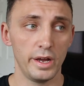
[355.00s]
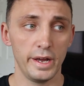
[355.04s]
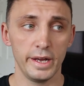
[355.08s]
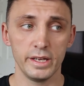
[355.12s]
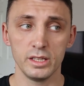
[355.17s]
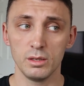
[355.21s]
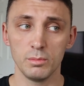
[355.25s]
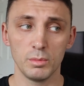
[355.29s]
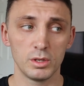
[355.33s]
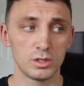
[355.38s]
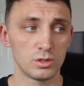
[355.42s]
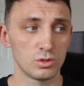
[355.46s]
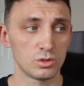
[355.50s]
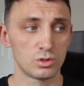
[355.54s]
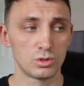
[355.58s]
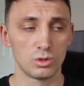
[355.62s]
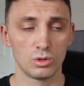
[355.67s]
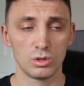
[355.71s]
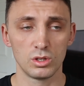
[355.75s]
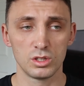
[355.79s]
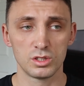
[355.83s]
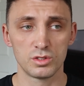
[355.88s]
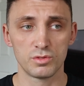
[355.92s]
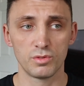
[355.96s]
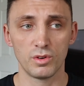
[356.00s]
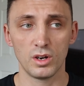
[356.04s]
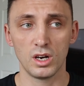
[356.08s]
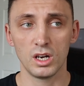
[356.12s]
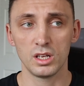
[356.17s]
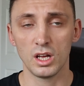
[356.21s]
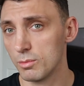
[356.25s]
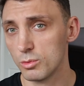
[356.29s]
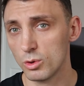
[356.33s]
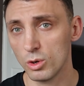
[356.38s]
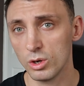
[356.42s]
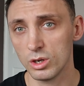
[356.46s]
any metal saw is
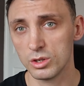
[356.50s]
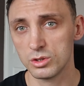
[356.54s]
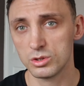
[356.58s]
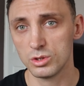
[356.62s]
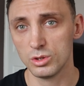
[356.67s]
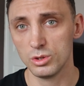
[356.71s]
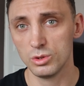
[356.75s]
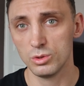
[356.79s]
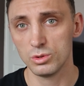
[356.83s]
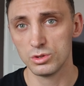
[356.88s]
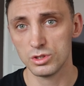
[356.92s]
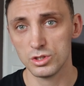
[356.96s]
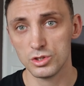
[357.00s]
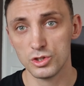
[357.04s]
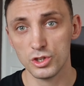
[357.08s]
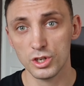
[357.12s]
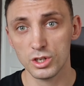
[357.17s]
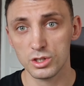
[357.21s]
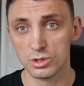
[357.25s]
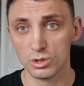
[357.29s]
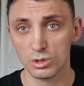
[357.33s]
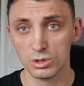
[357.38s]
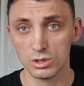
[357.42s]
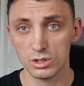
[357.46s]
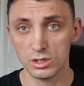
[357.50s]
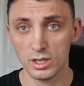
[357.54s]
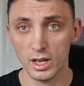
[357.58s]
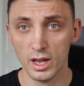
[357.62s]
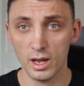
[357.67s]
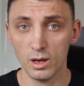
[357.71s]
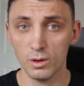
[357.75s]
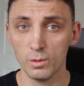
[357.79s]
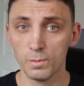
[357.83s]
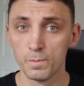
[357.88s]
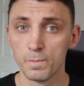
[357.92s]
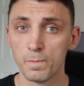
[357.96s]
fine. I'm going to use the jigsaw
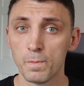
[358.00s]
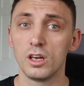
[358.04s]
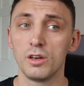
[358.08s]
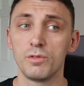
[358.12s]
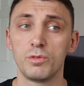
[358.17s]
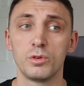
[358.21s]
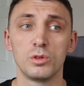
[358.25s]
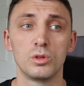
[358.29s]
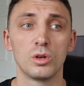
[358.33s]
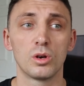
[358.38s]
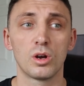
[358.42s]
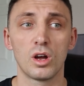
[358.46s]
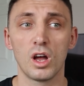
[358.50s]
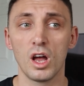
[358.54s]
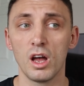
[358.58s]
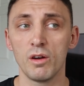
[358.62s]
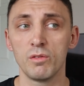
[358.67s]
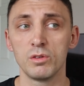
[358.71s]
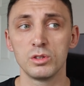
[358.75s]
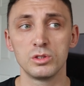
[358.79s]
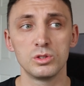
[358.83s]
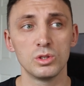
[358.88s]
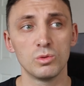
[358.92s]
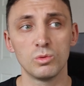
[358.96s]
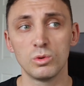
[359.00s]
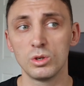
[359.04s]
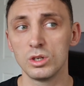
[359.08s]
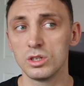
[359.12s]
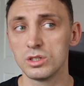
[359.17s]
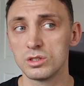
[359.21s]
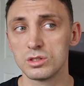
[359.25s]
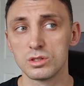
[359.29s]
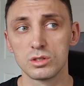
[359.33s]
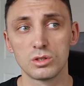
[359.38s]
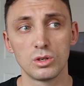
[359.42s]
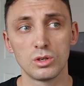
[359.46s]
now. If you don't have it, no worries,